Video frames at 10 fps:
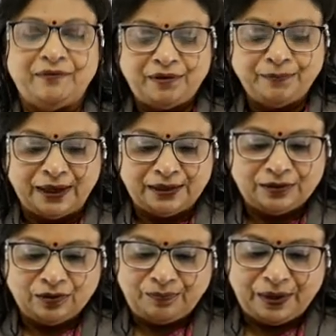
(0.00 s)
in our
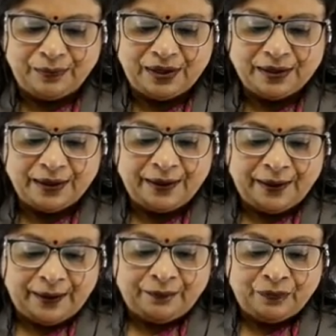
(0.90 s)
balance of payment.
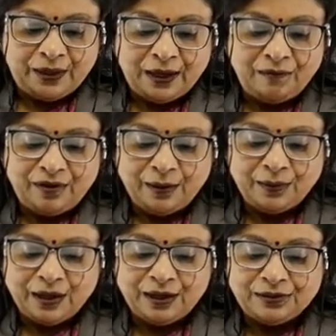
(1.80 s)
Then we
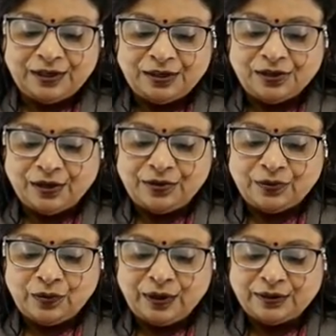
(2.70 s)
have exchange control.